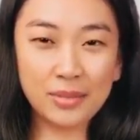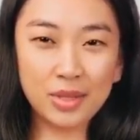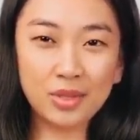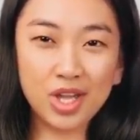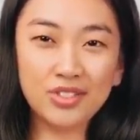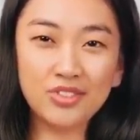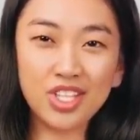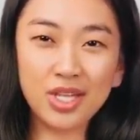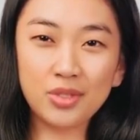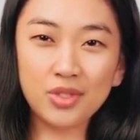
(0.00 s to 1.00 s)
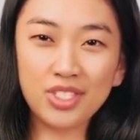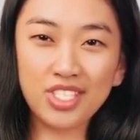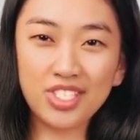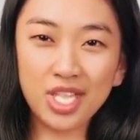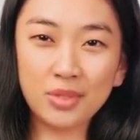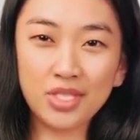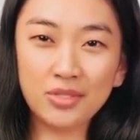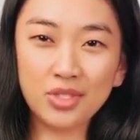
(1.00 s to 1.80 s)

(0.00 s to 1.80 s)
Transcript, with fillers: and be part of our community shaping the